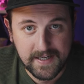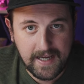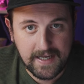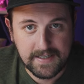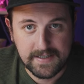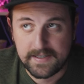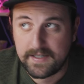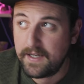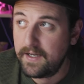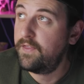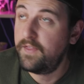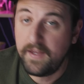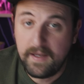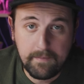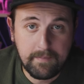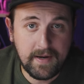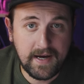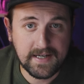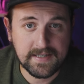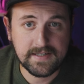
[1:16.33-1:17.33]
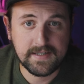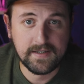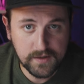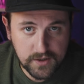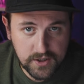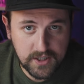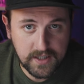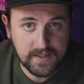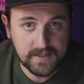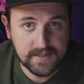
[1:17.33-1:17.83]
is the best
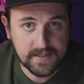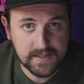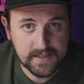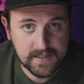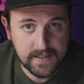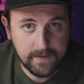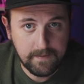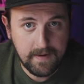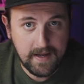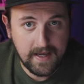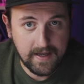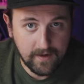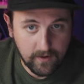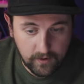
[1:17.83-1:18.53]
sheet system in